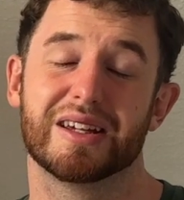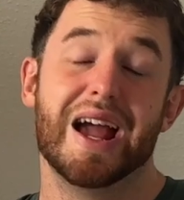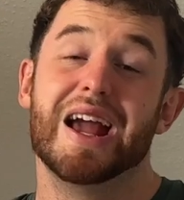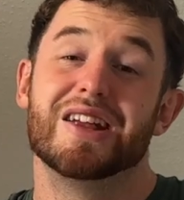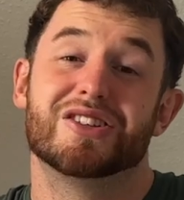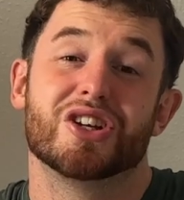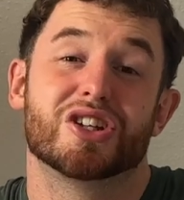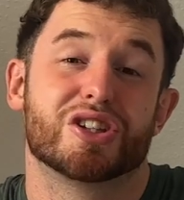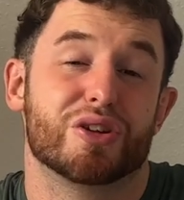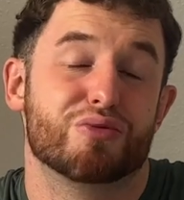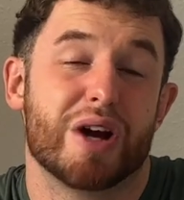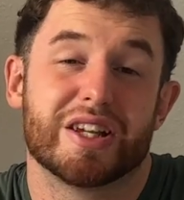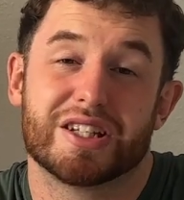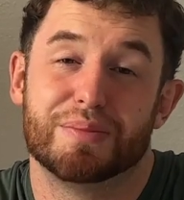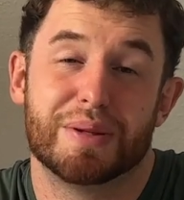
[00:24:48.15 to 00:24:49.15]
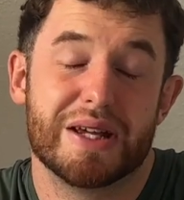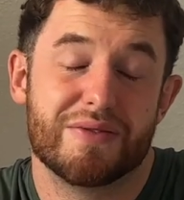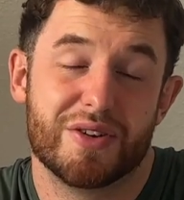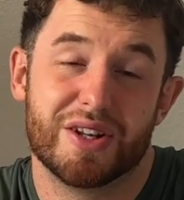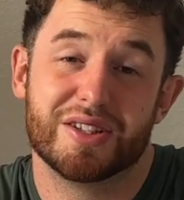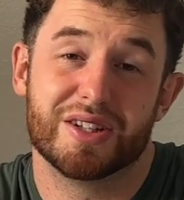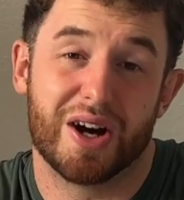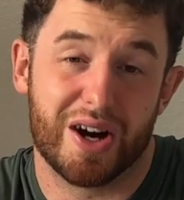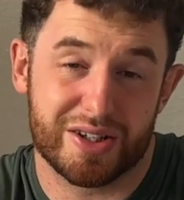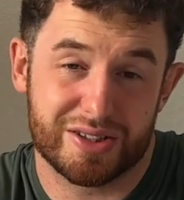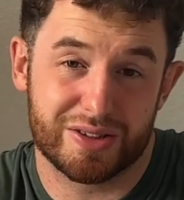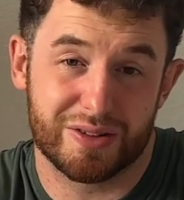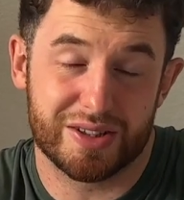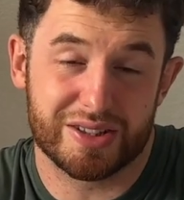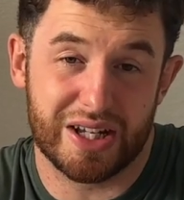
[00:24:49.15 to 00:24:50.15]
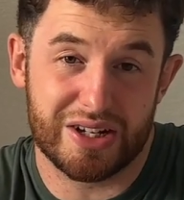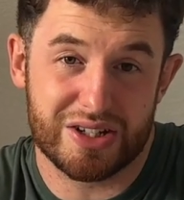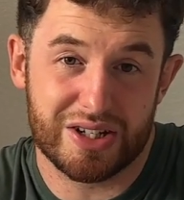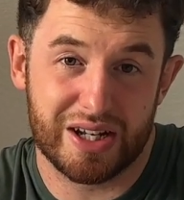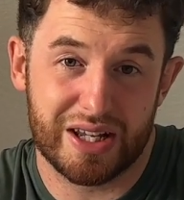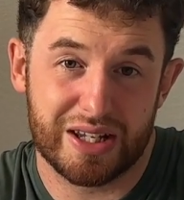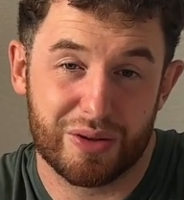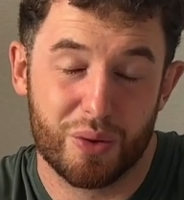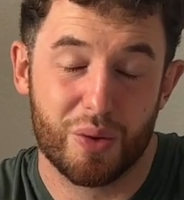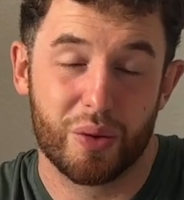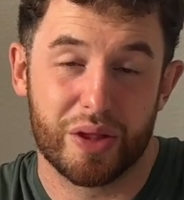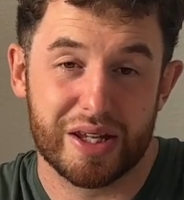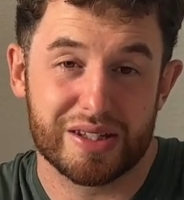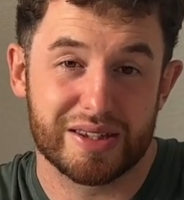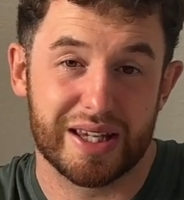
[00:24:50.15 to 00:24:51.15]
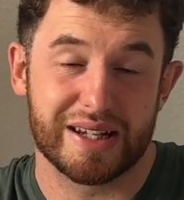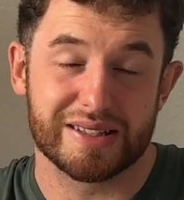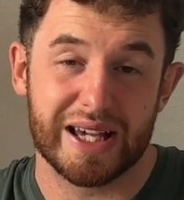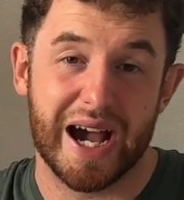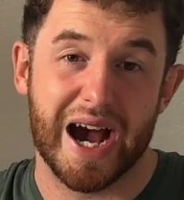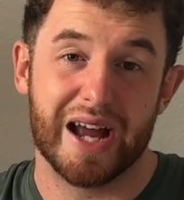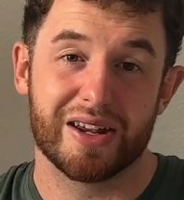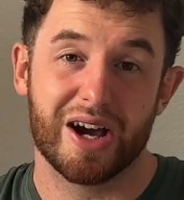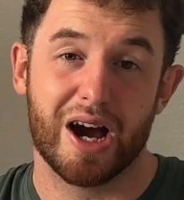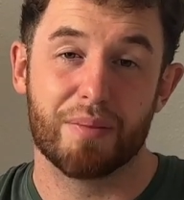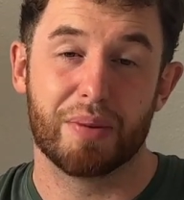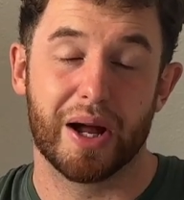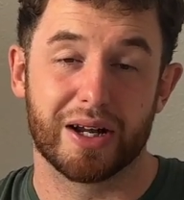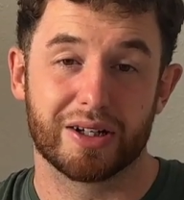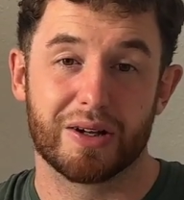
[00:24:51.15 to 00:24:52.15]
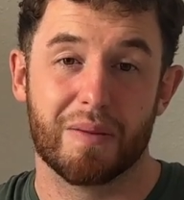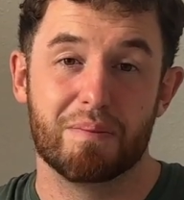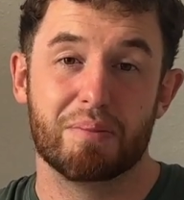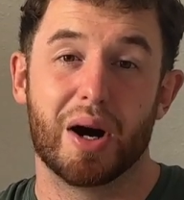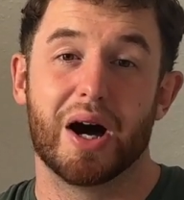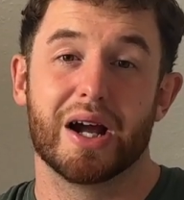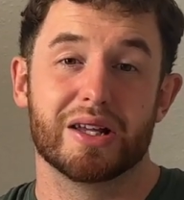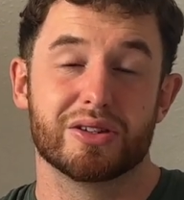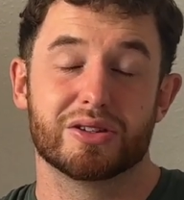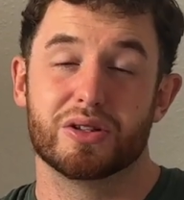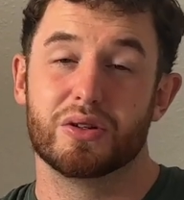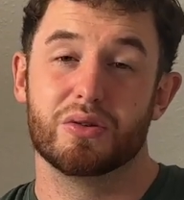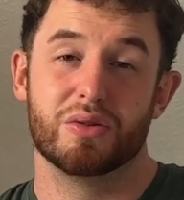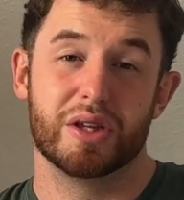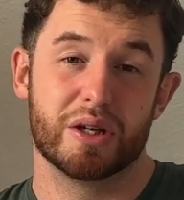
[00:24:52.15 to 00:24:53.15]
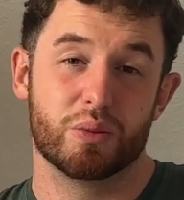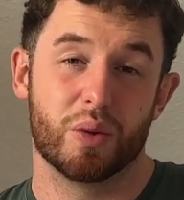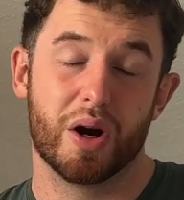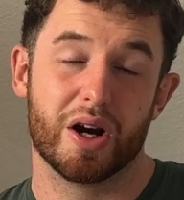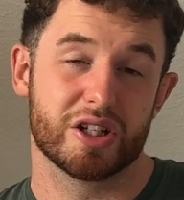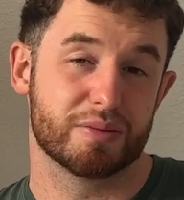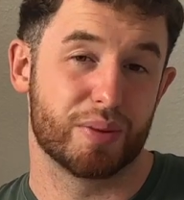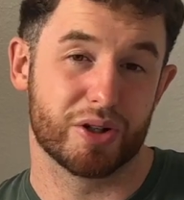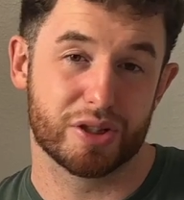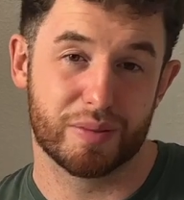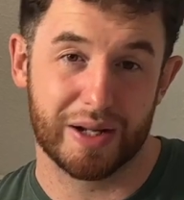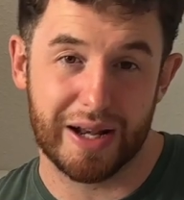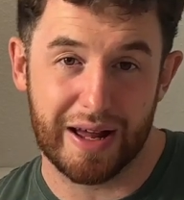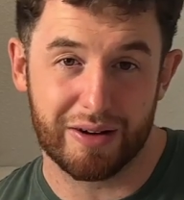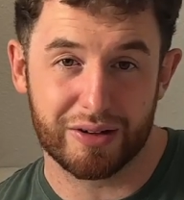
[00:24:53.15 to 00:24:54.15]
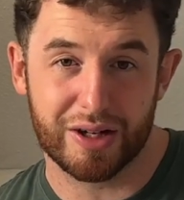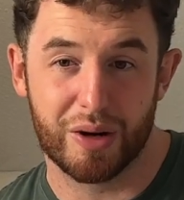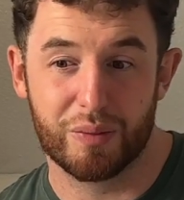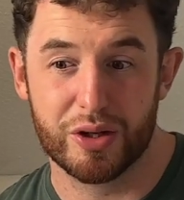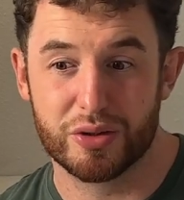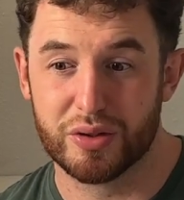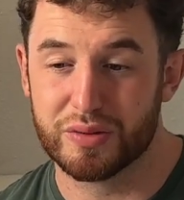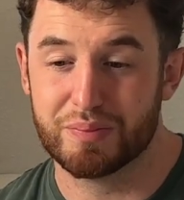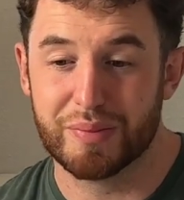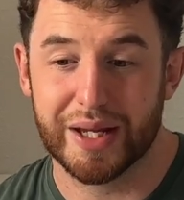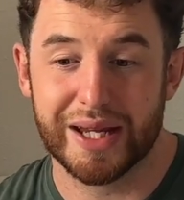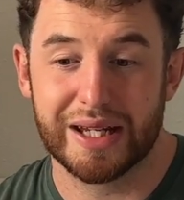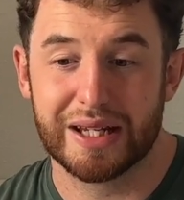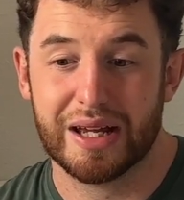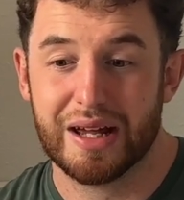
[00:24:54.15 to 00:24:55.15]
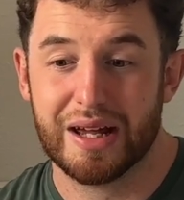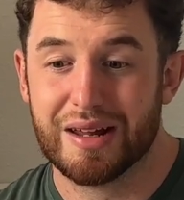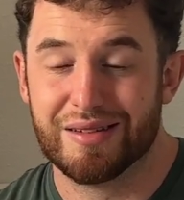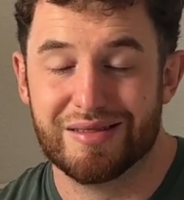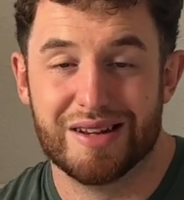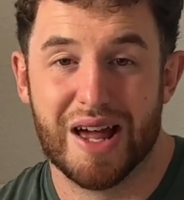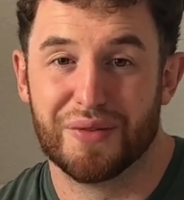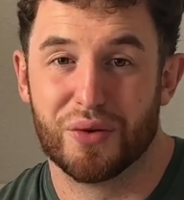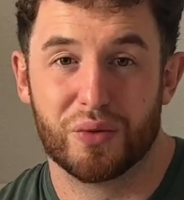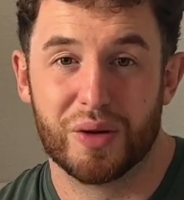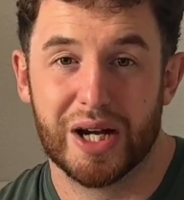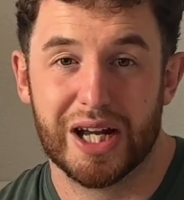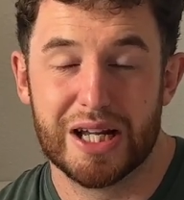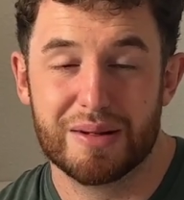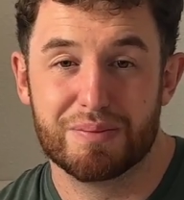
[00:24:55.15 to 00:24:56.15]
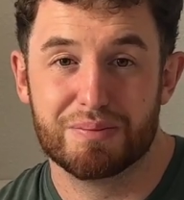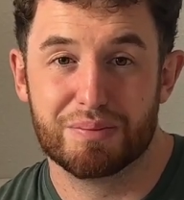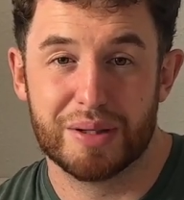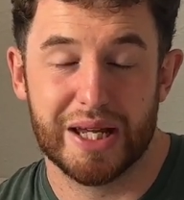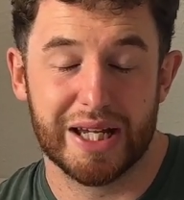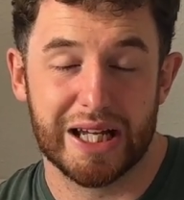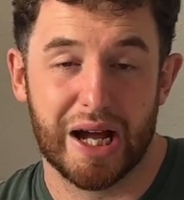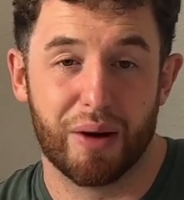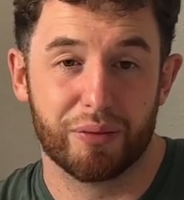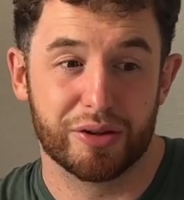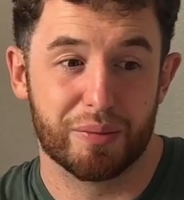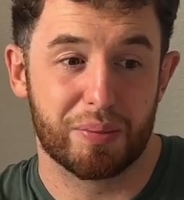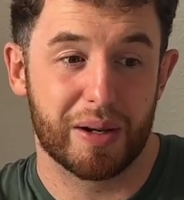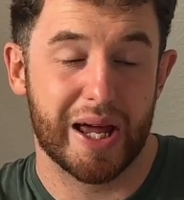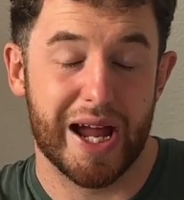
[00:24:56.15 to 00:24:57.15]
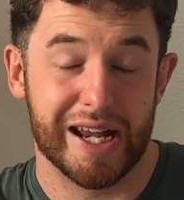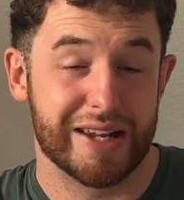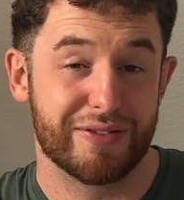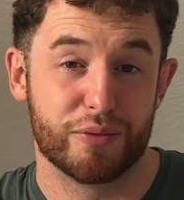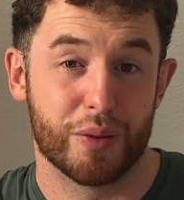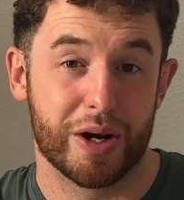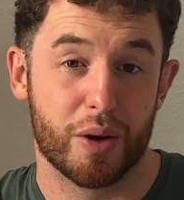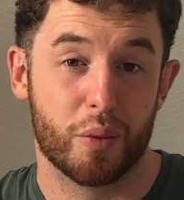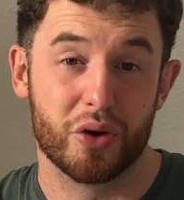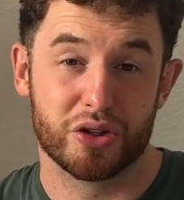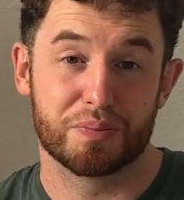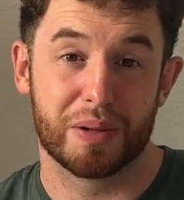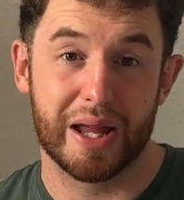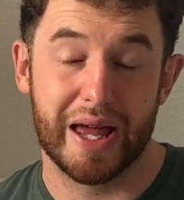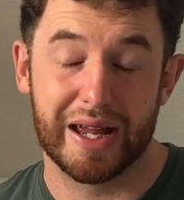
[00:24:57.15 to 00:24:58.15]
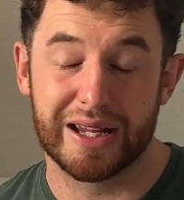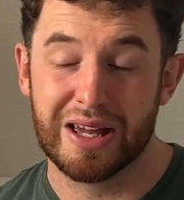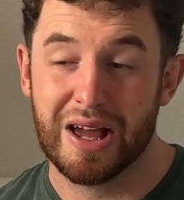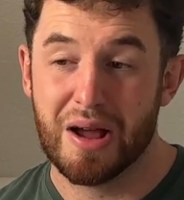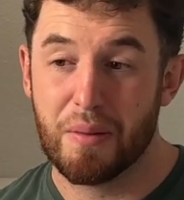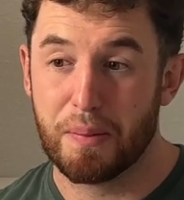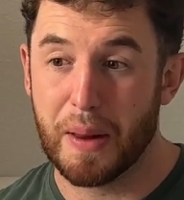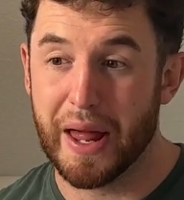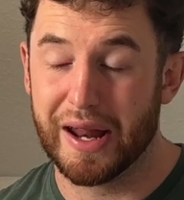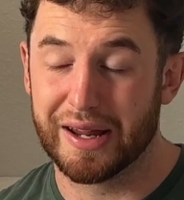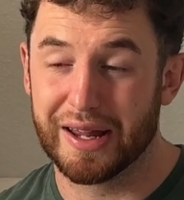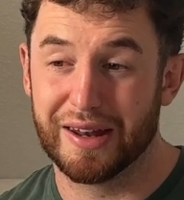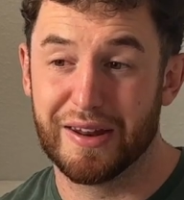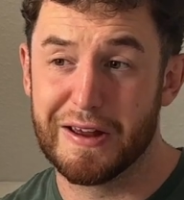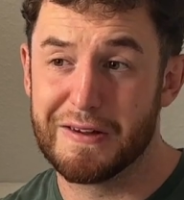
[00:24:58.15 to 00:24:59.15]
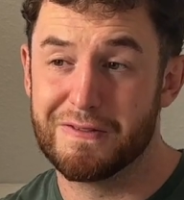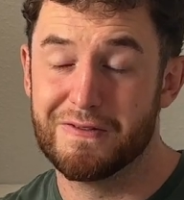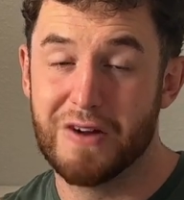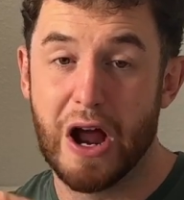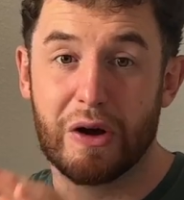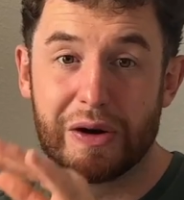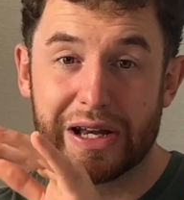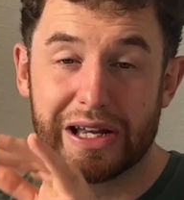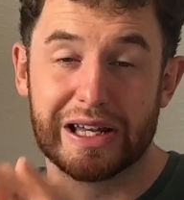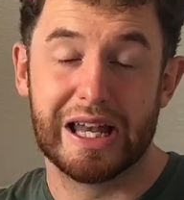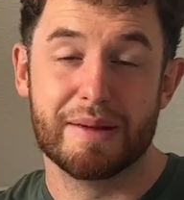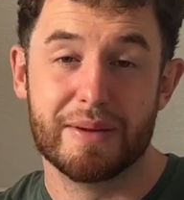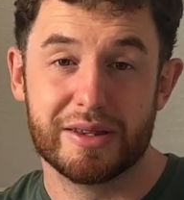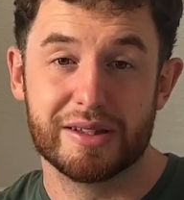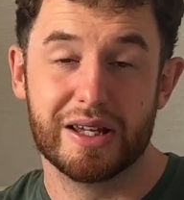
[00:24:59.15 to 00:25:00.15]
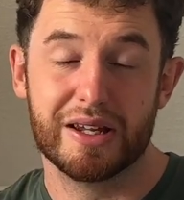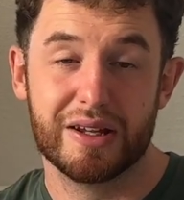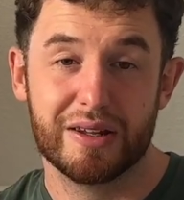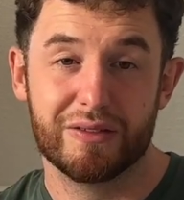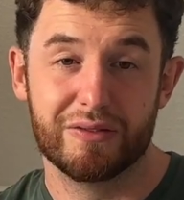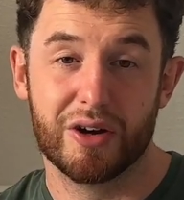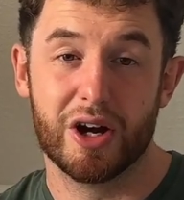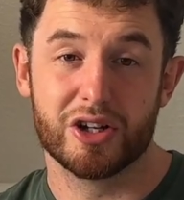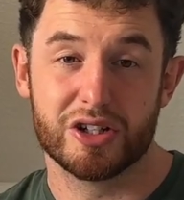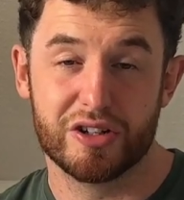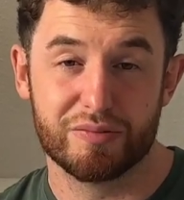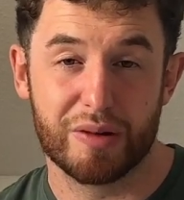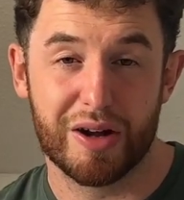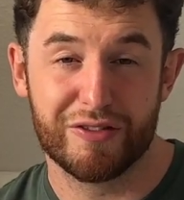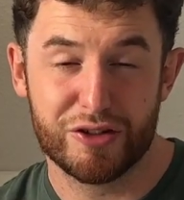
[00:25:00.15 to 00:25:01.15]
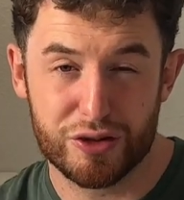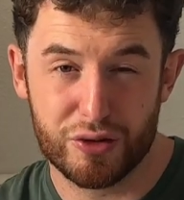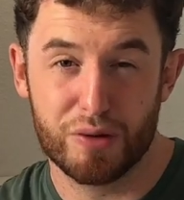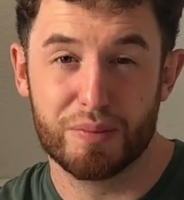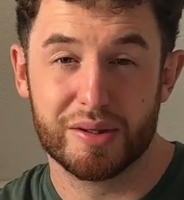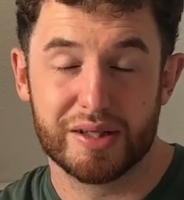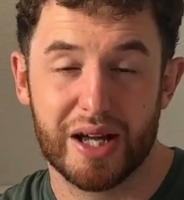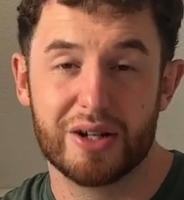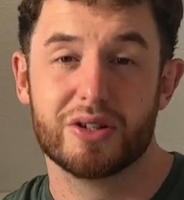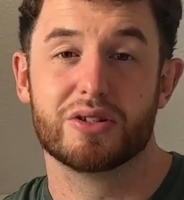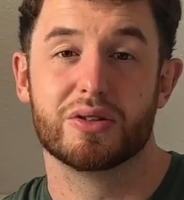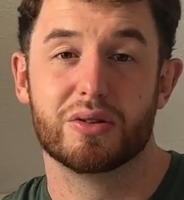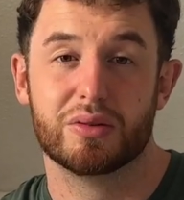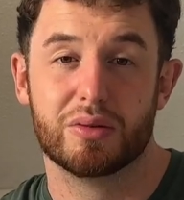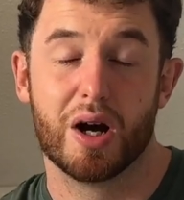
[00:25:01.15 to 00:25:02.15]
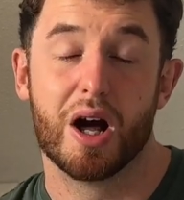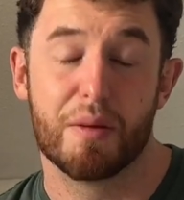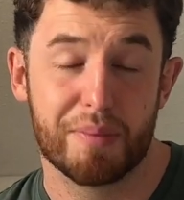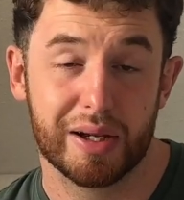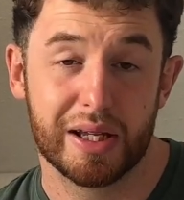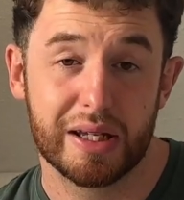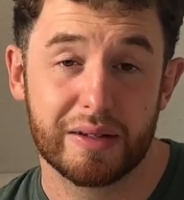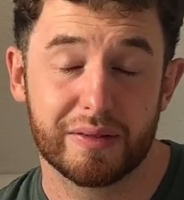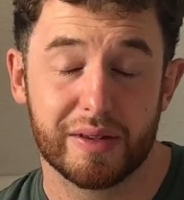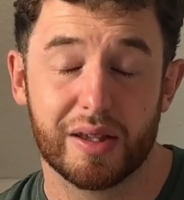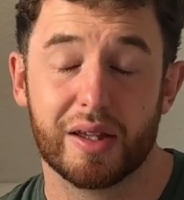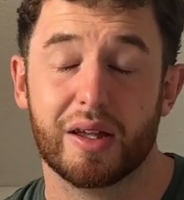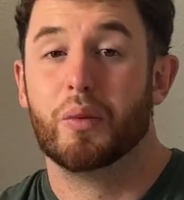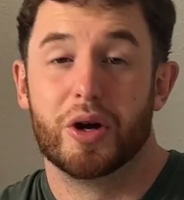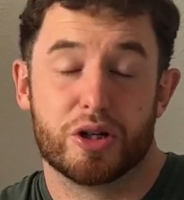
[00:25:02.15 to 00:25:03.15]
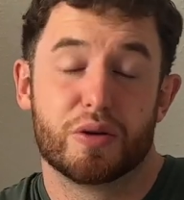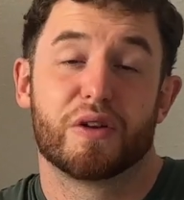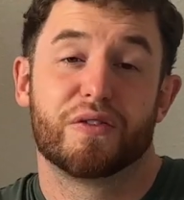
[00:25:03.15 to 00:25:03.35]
It's just a recipe for disaster, essentially. All these things add up and combine to the worst possible outcome, which was me never really being able to play. And even when I was playing at a very limited version of my true potential, I believe, which was